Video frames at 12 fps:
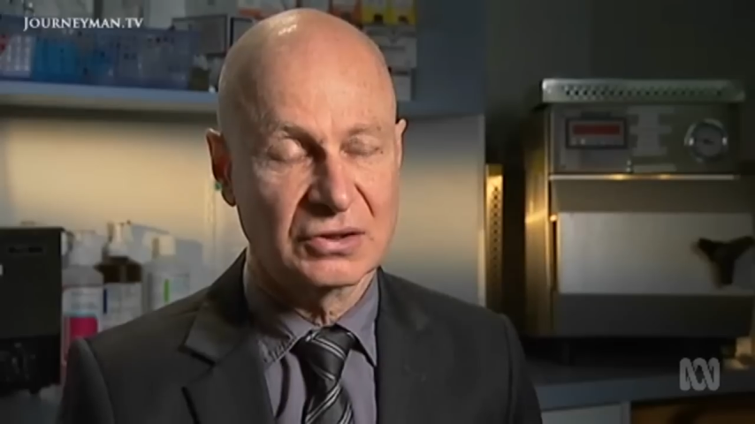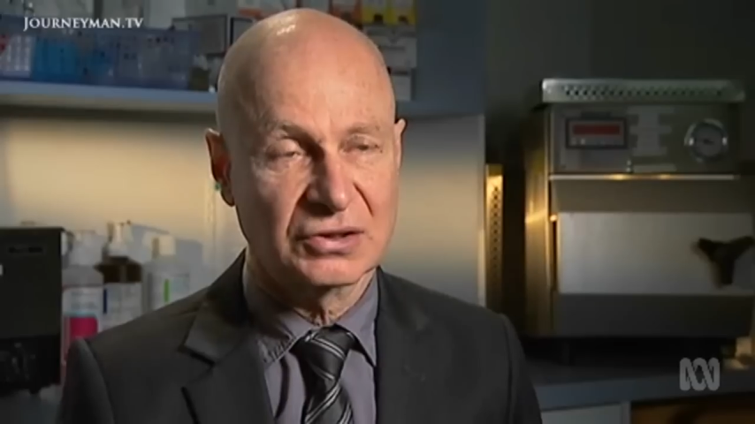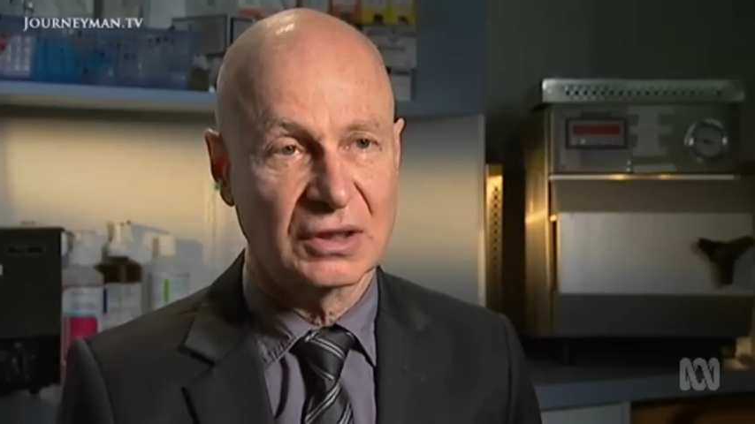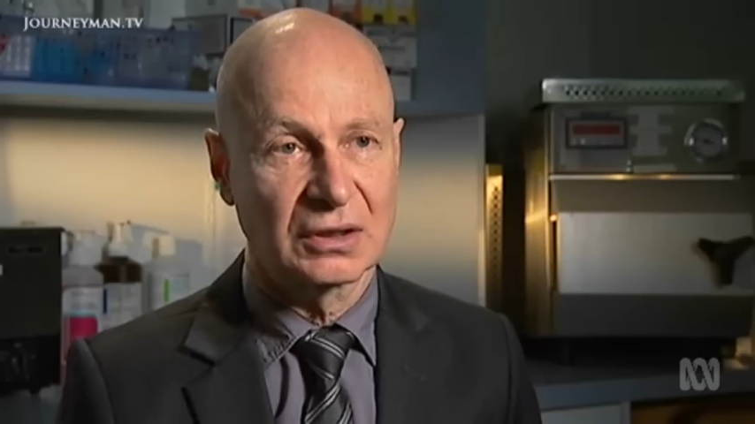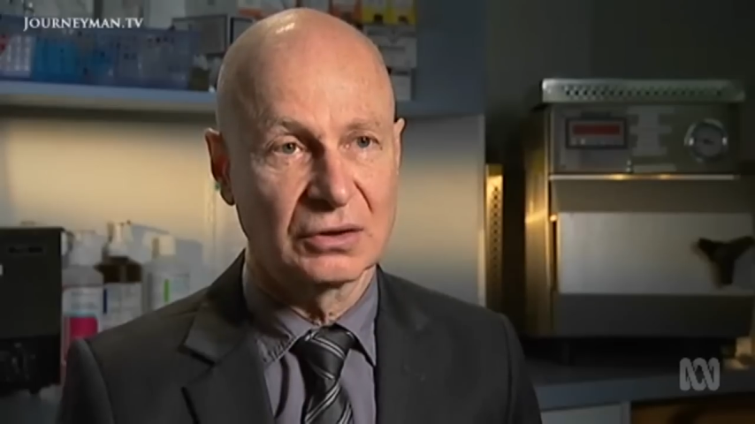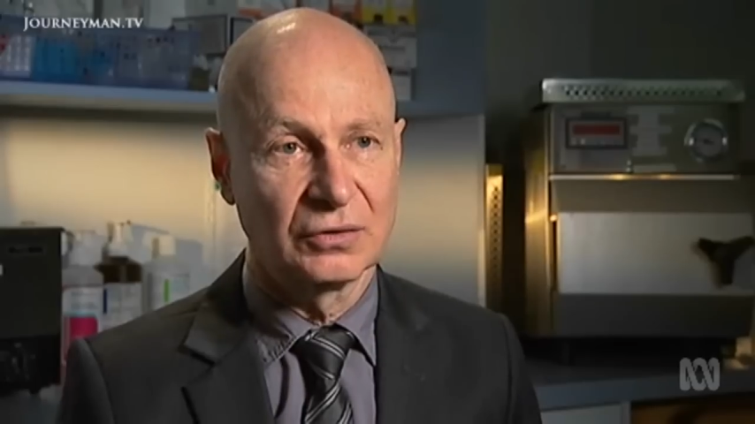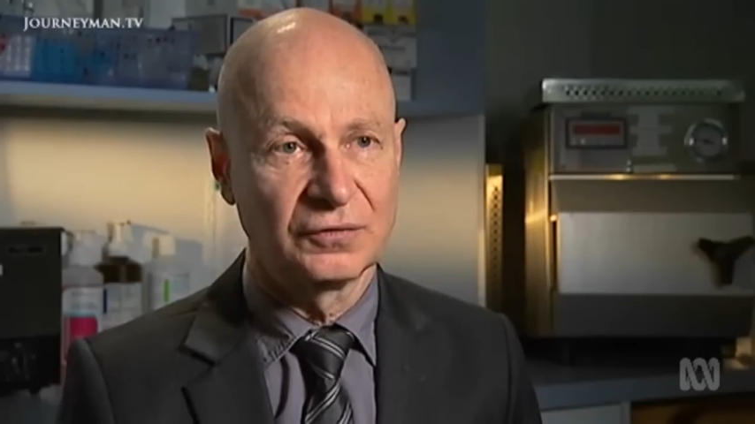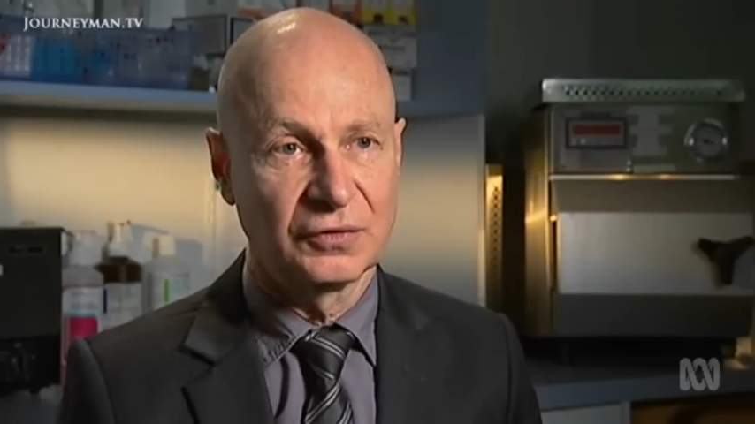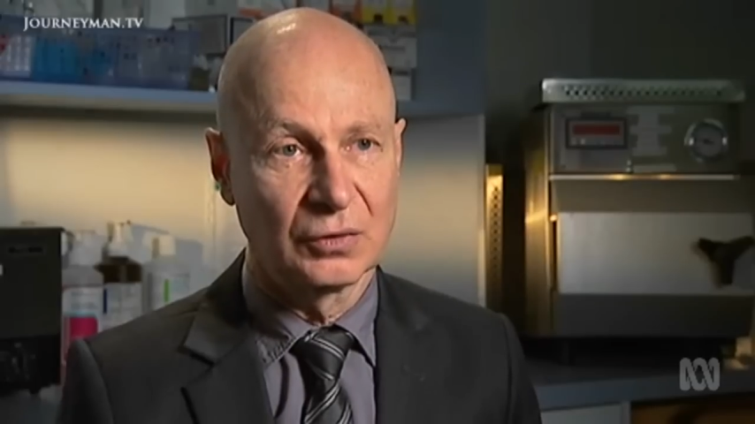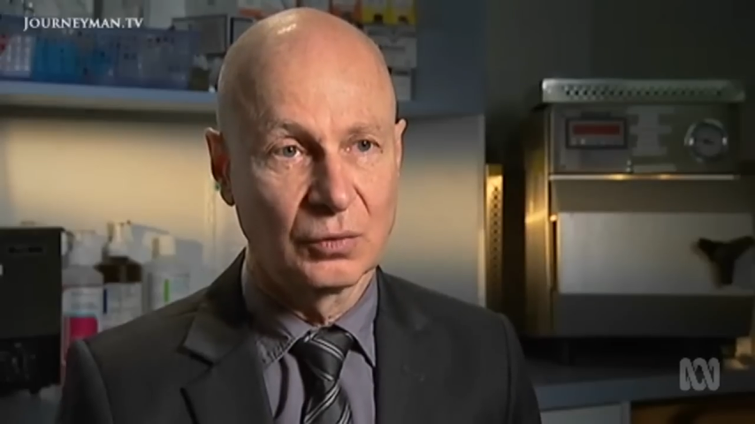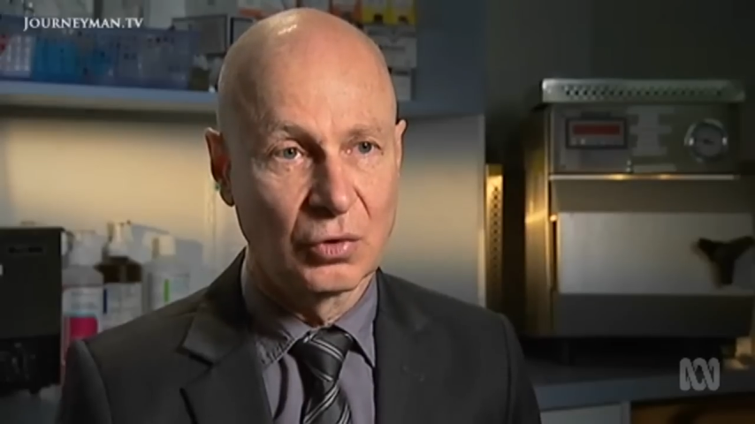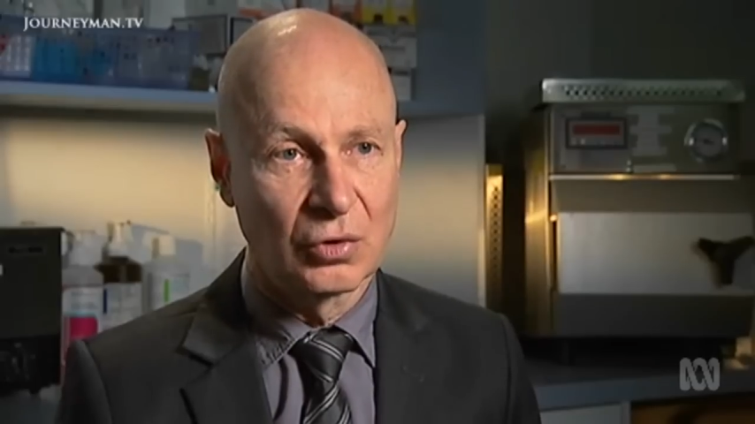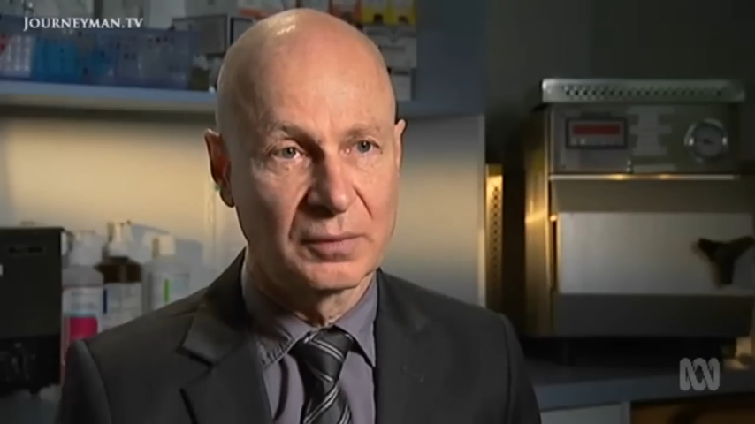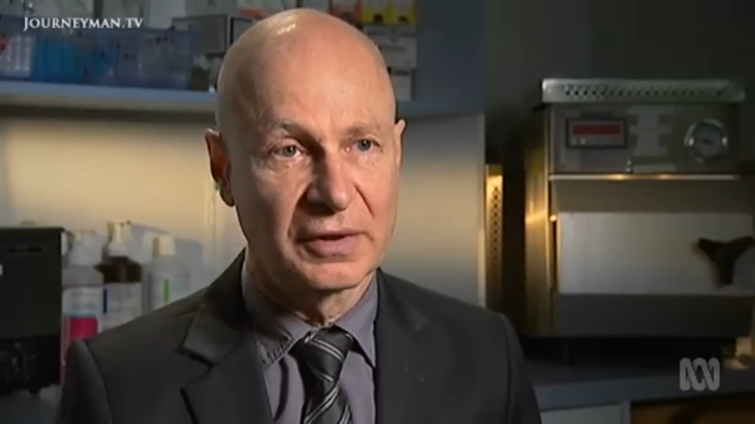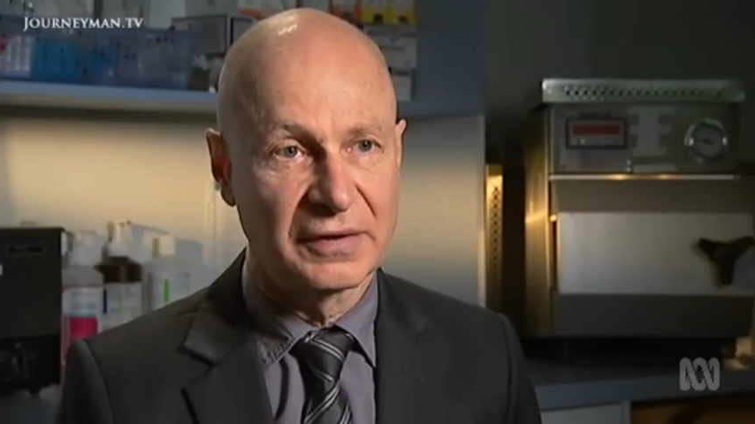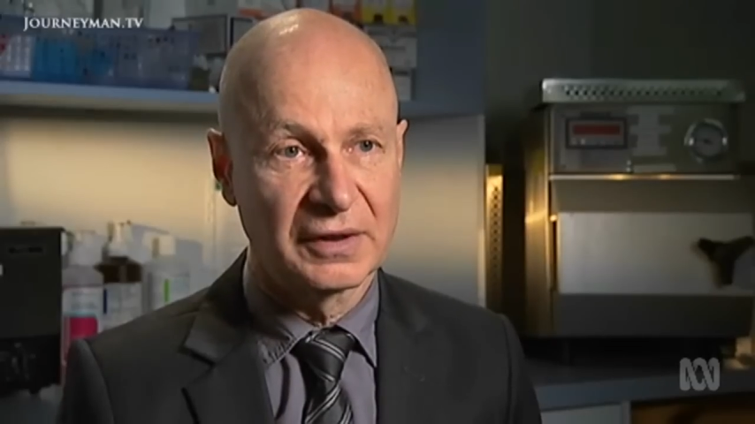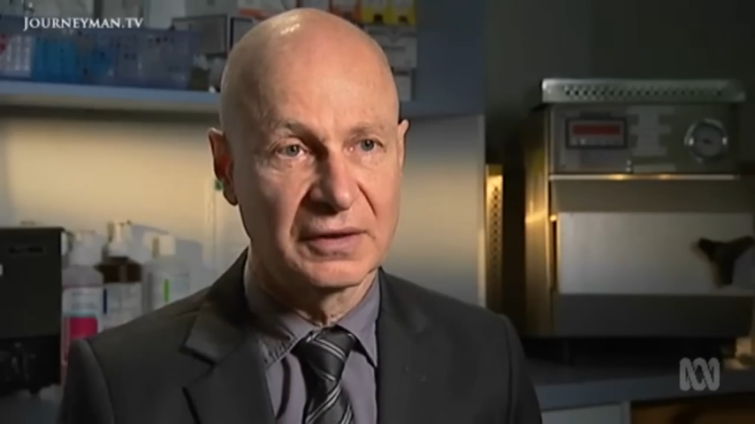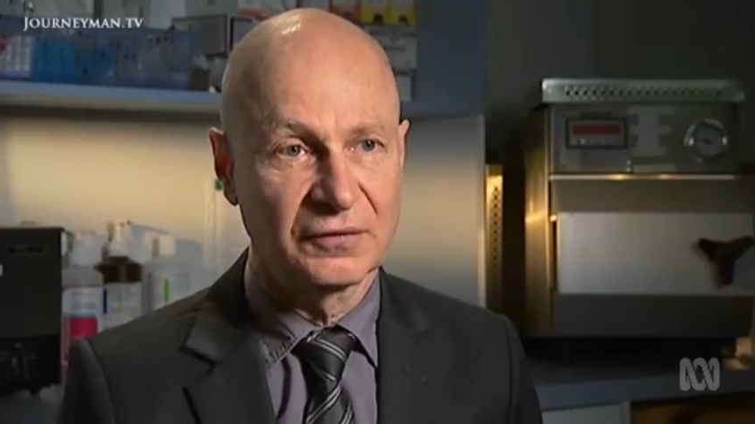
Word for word: sun, you feel warmer than